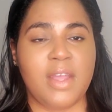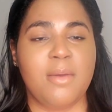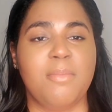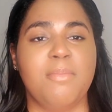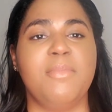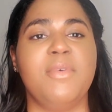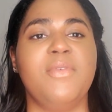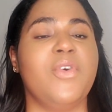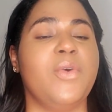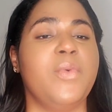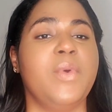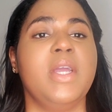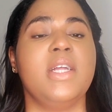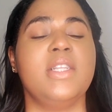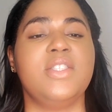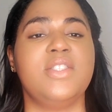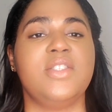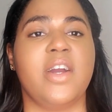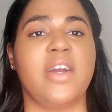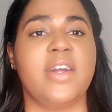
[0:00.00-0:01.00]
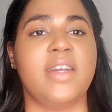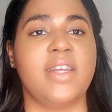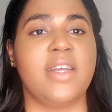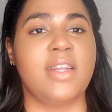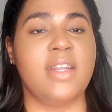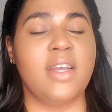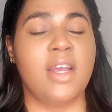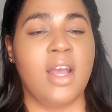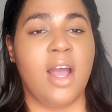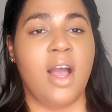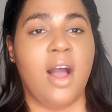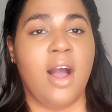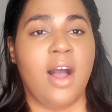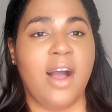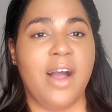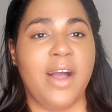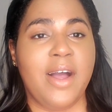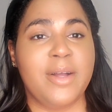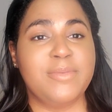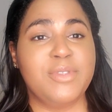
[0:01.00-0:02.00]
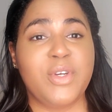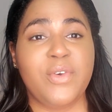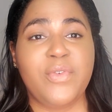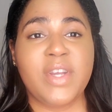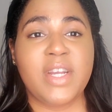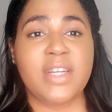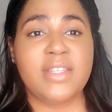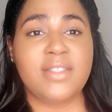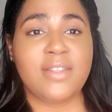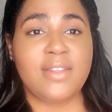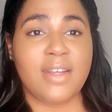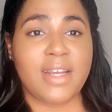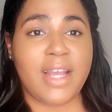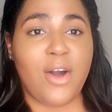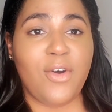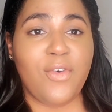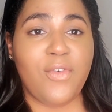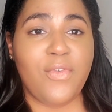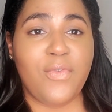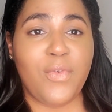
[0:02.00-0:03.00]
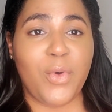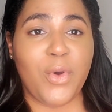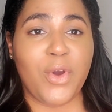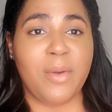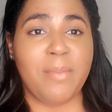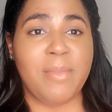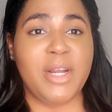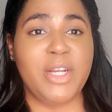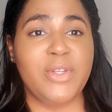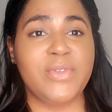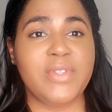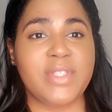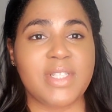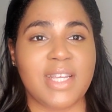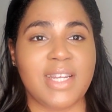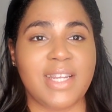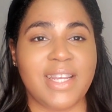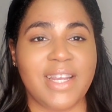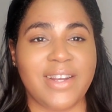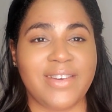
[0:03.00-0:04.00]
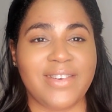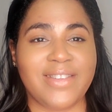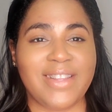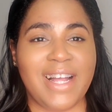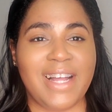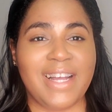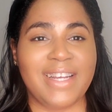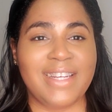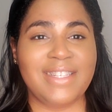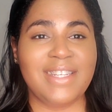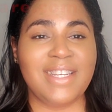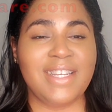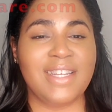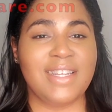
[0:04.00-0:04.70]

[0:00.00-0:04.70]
Before we get started, don't forget to look out for my new skincare line.